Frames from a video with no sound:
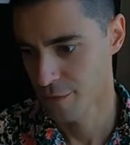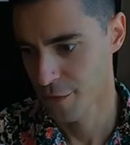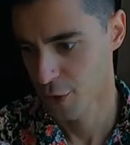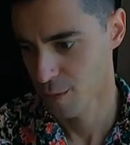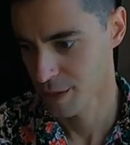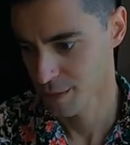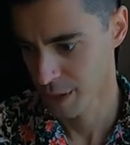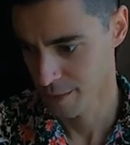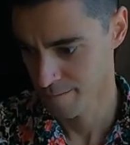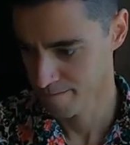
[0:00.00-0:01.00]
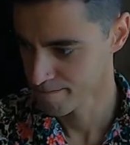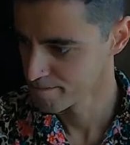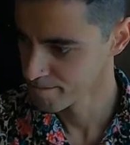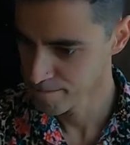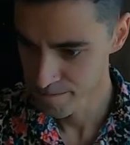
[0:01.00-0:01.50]
If you're between
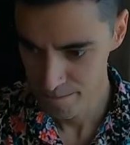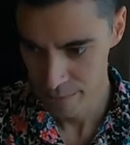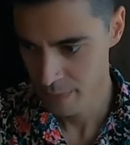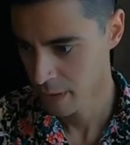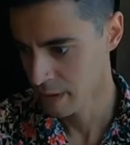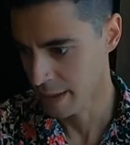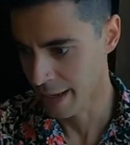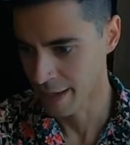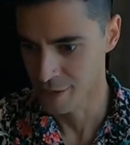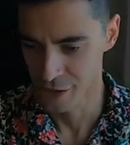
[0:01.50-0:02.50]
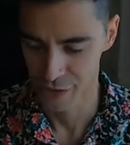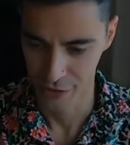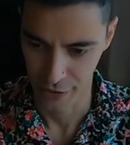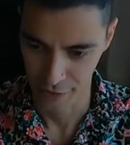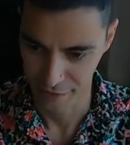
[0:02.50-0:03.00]
the ages
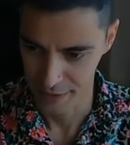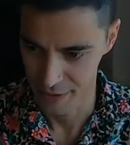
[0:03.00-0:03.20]
of